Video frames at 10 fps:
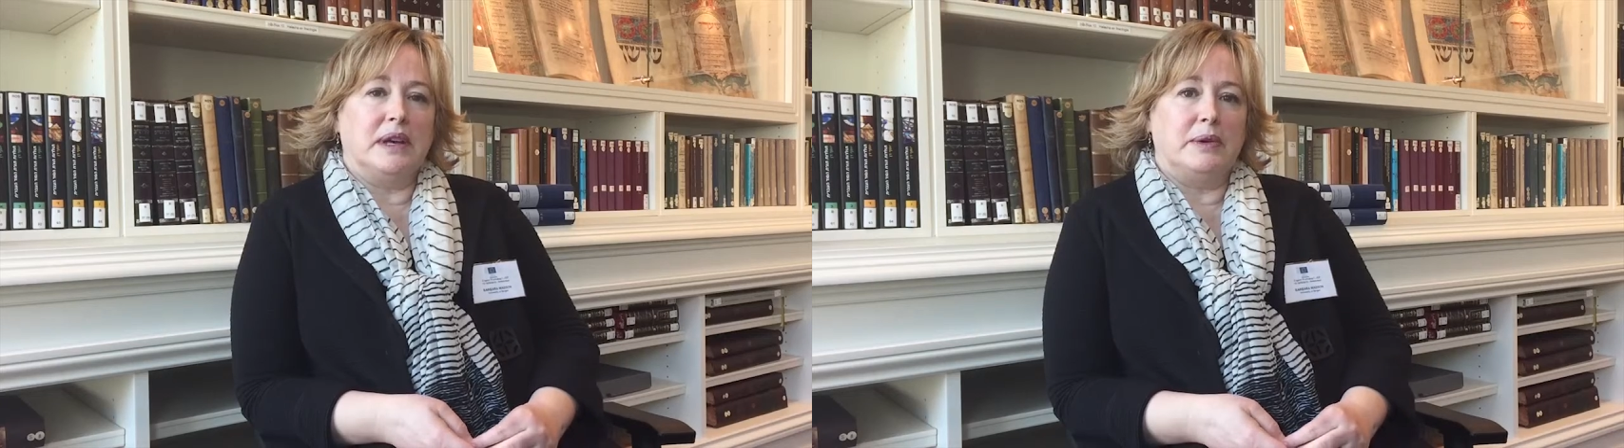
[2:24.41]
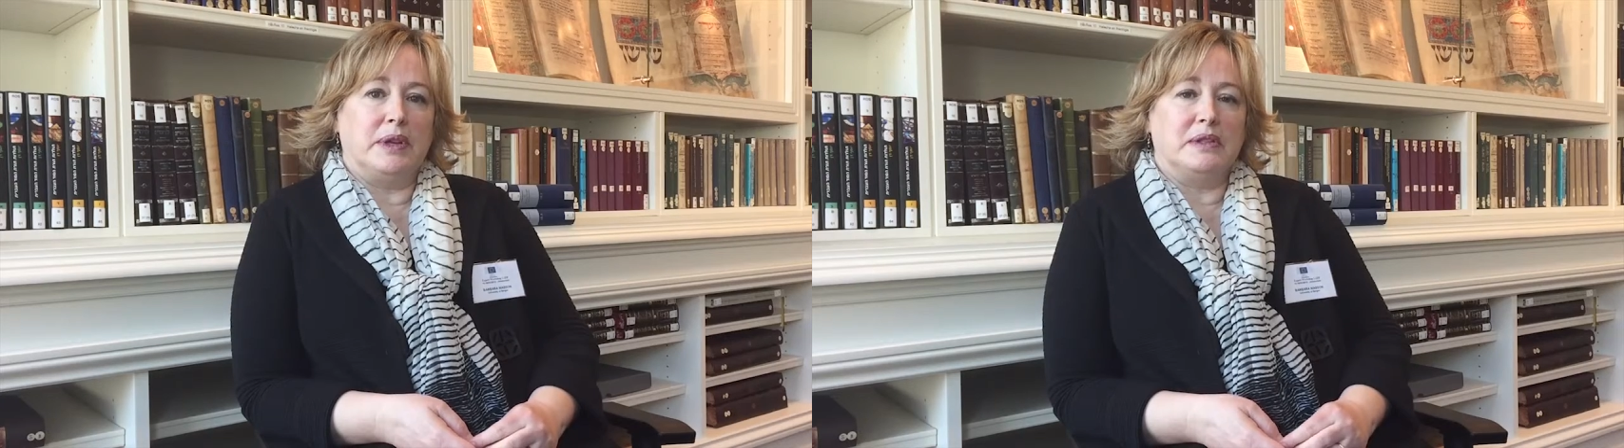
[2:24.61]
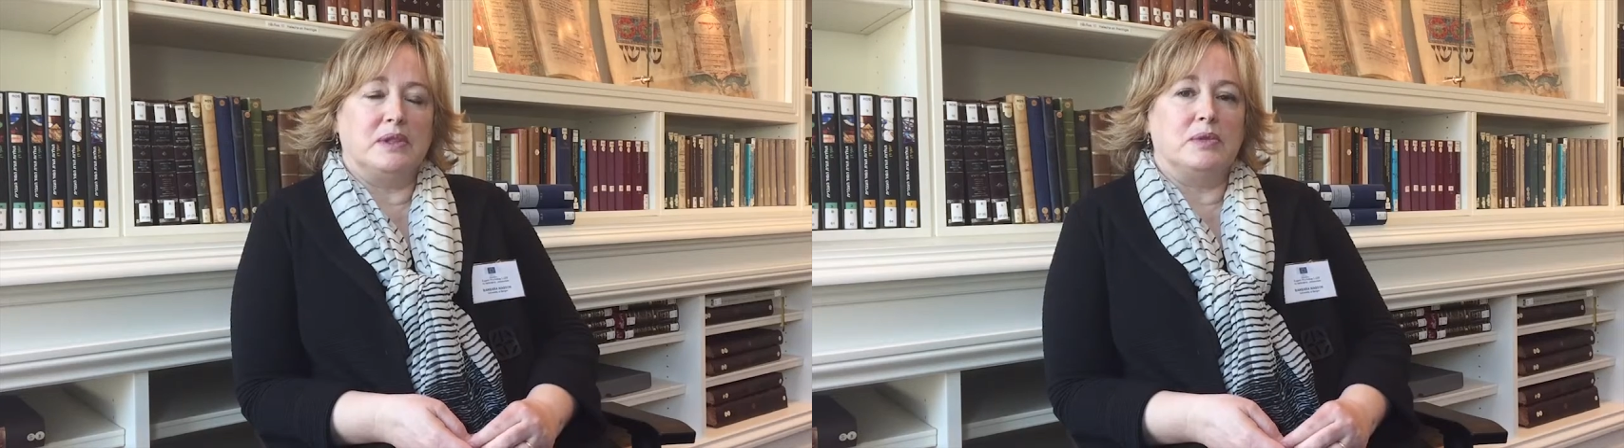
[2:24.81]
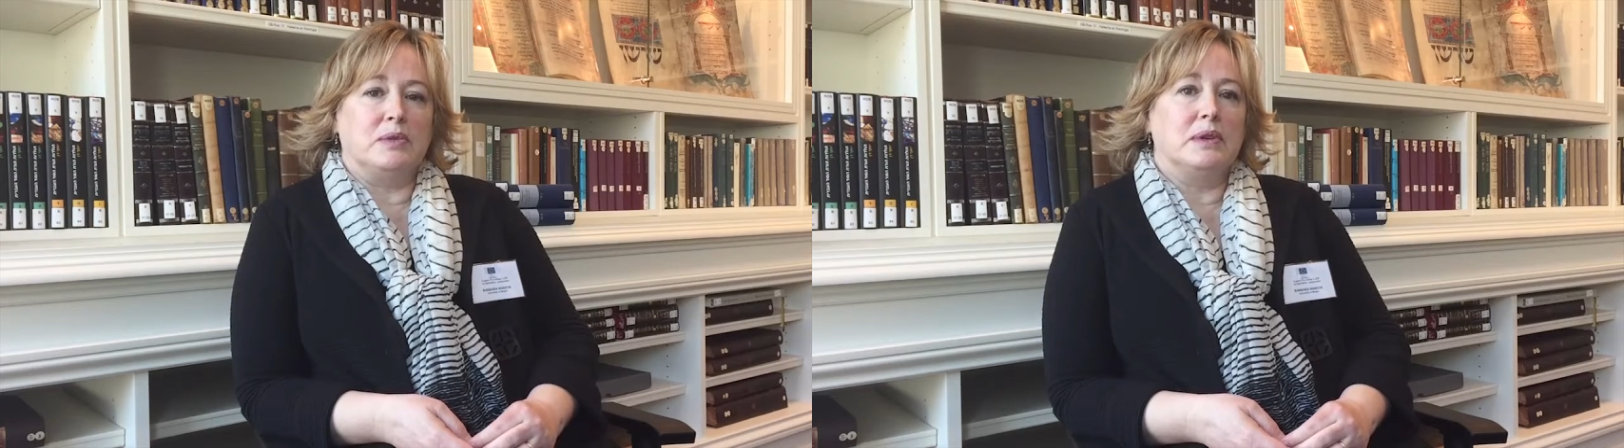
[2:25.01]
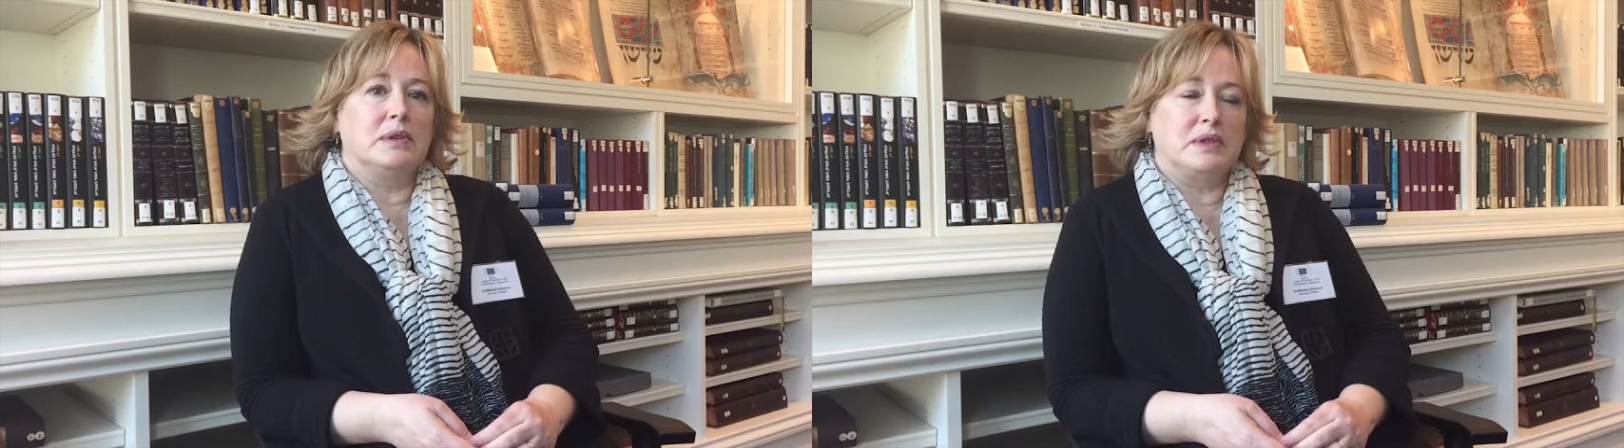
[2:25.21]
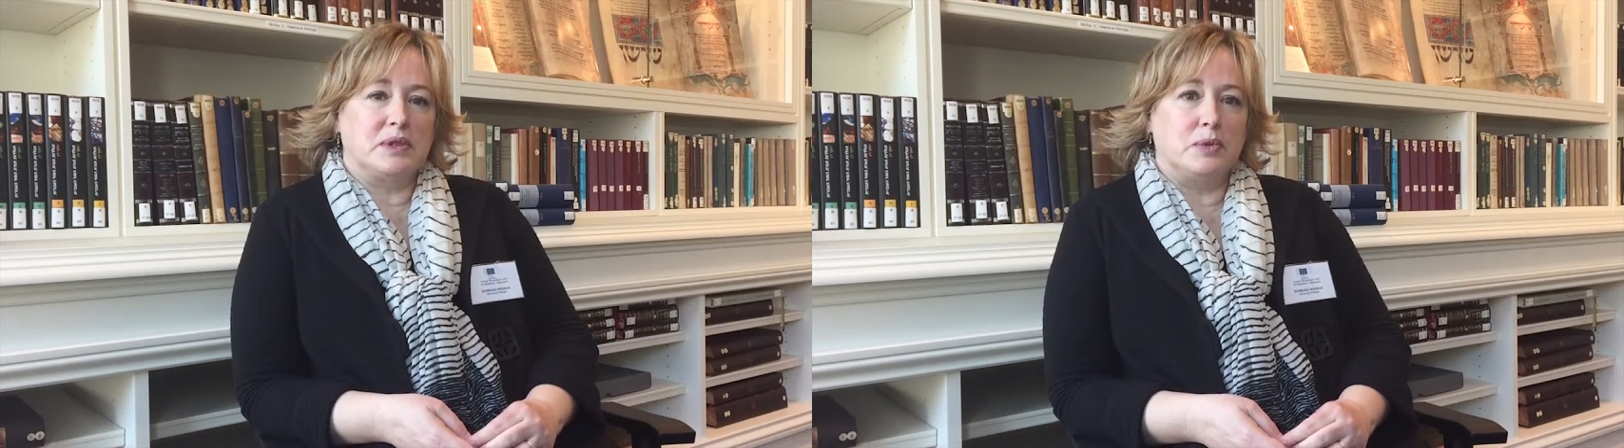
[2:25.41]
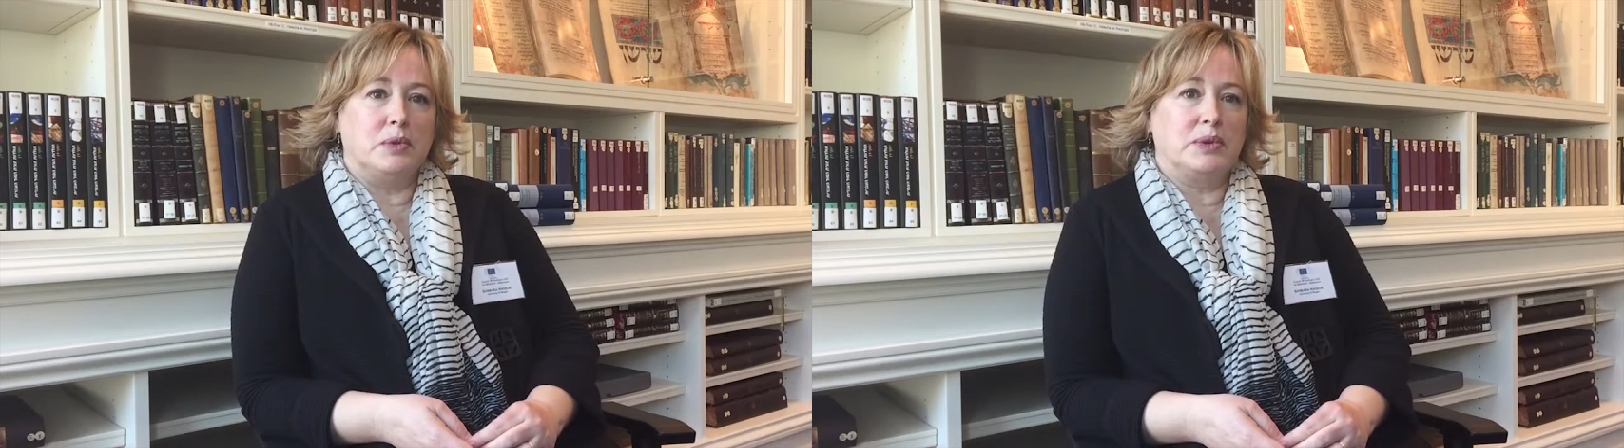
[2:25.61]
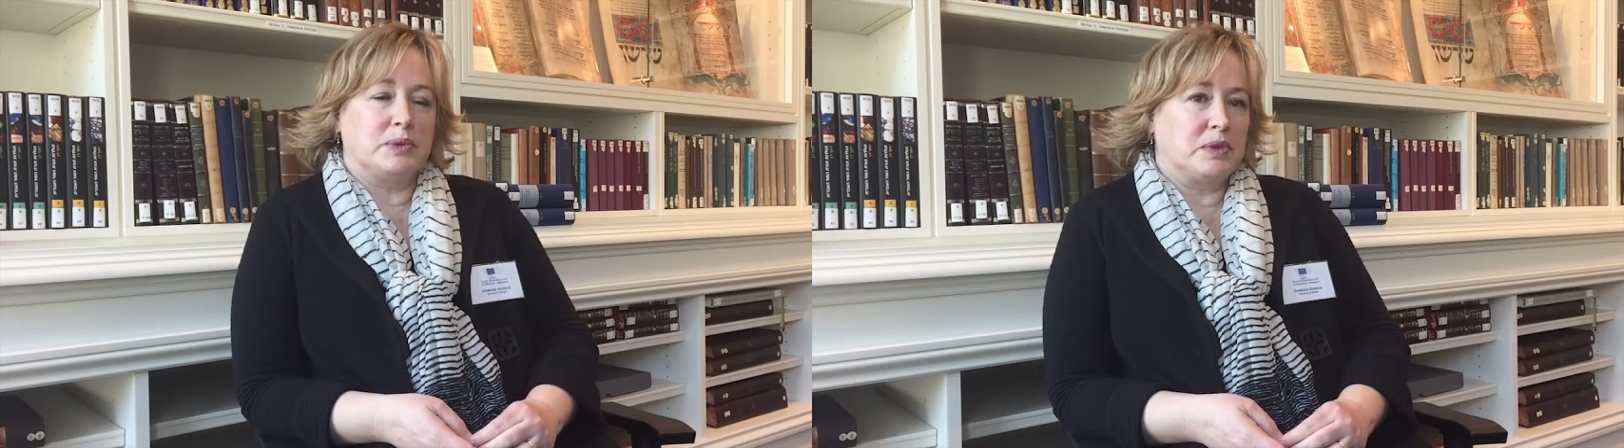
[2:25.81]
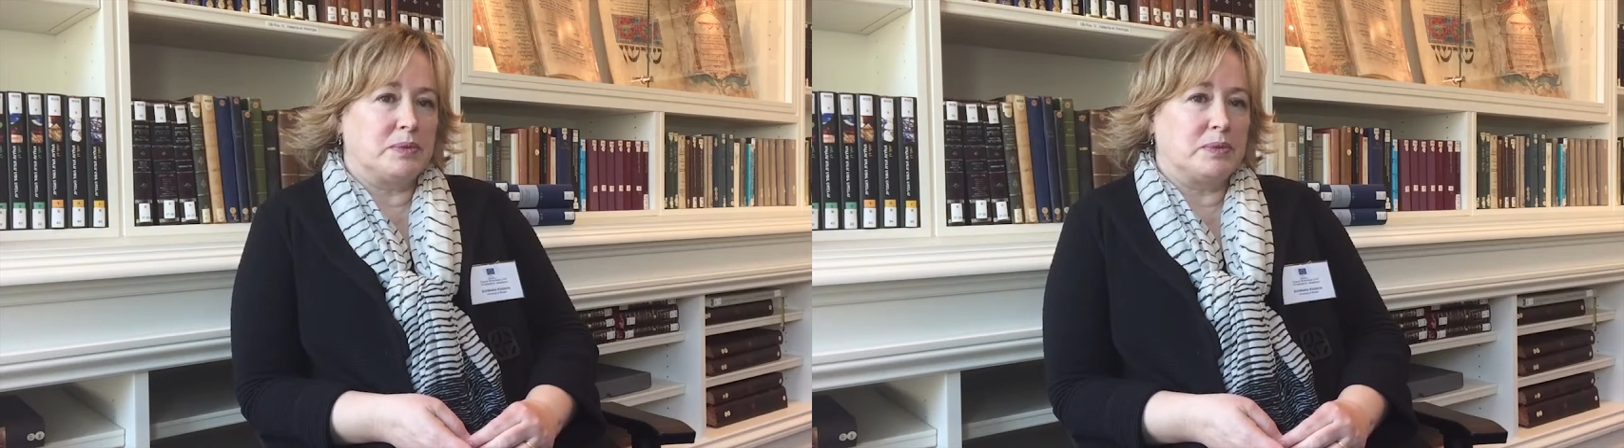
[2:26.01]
out into schools,